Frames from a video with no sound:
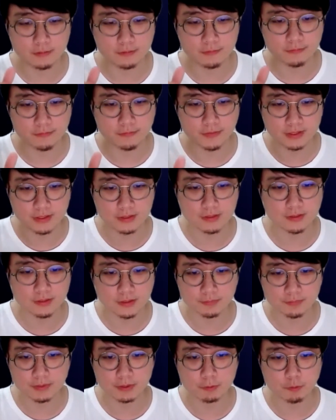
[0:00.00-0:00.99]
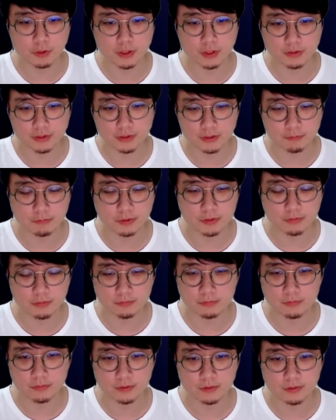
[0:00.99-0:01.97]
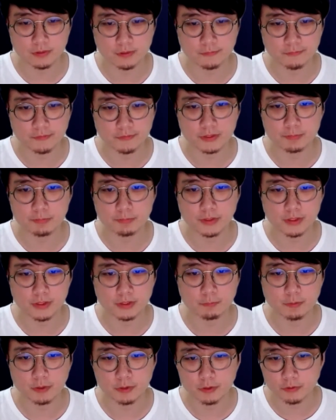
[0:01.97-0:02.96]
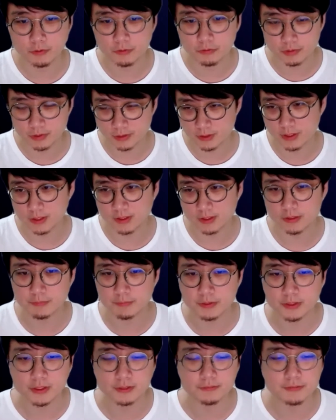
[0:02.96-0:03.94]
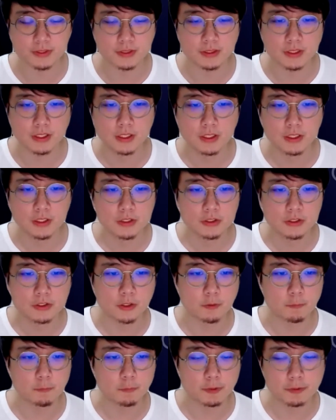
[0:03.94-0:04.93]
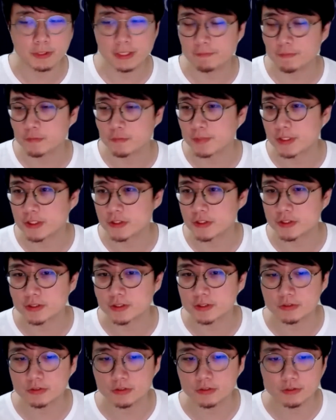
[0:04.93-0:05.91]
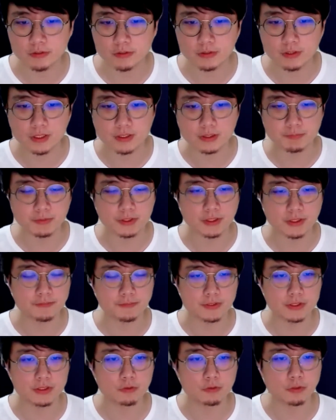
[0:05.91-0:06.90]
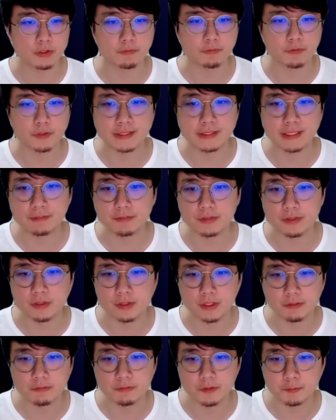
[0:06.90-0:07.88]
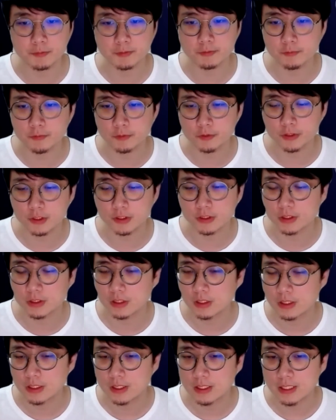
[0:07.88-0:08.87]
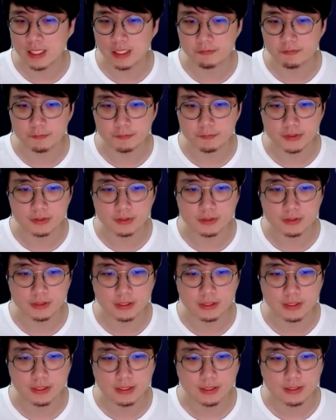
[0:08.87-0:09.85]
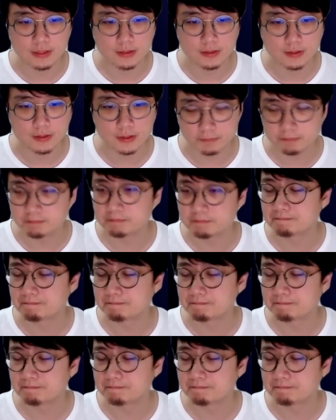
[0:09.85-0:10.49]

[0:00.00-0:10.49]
find something wrong, the first person will go to is customer service. So we have to make sure customer service 24/7 available for everyone. Yep.